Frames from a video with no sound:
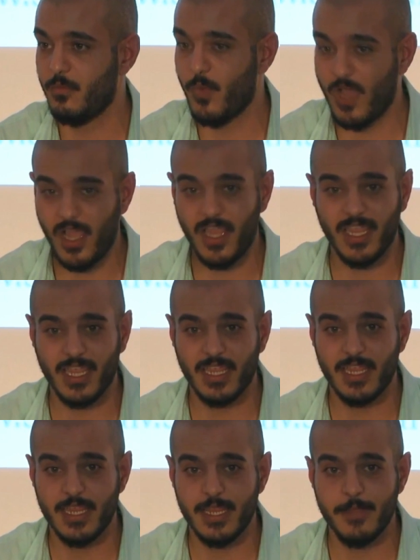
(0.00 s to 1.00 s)
Why?
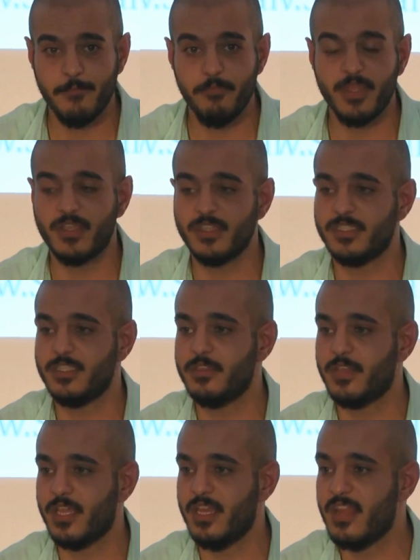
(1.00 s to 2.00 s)
Because you
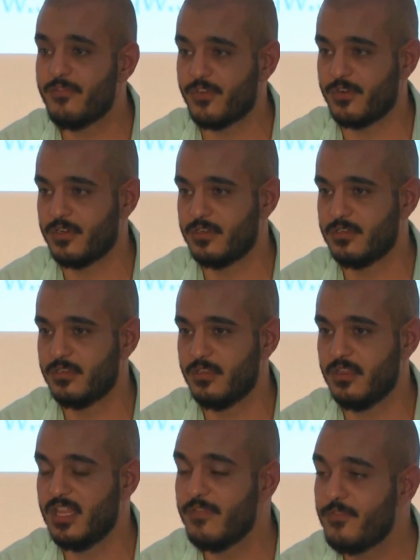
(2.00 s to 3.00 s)
can never
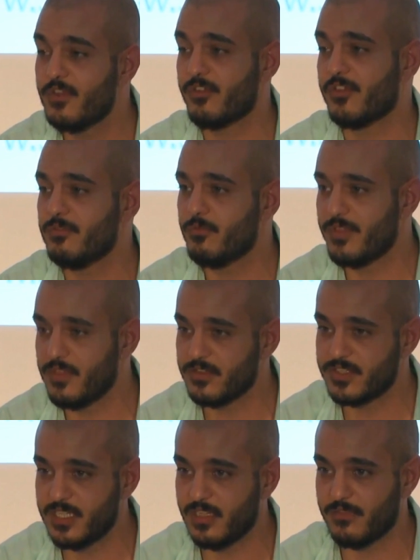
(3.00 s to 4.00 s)
live with
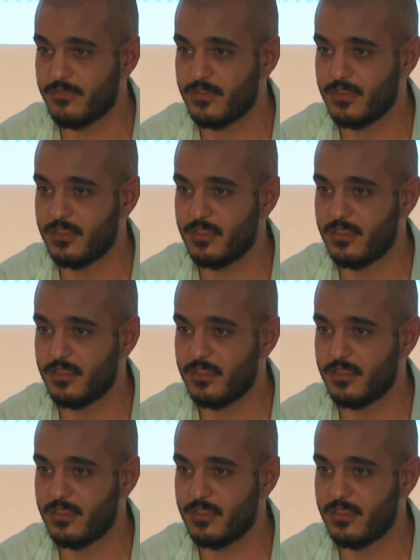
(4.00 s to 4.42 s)
yourself.